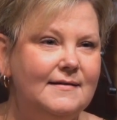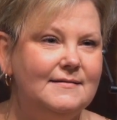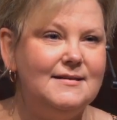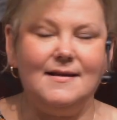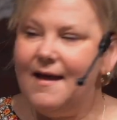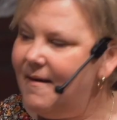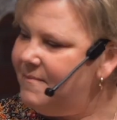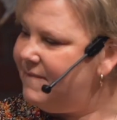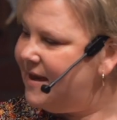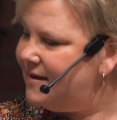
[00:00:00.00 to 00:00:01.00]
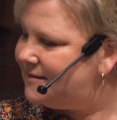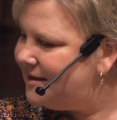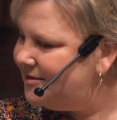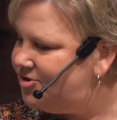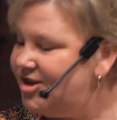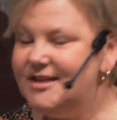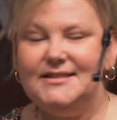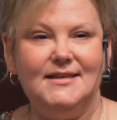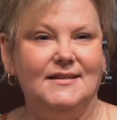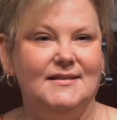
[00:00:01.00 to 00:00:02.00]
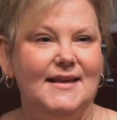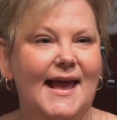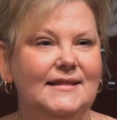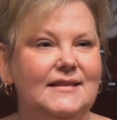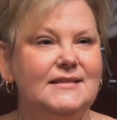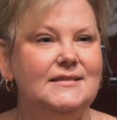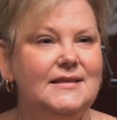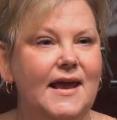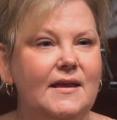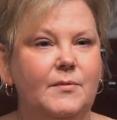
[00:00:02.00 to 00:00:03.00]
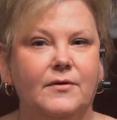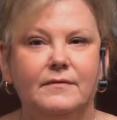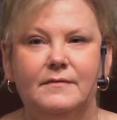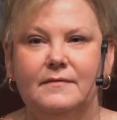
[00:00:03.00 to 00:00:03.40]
to come meet Jesus at this table?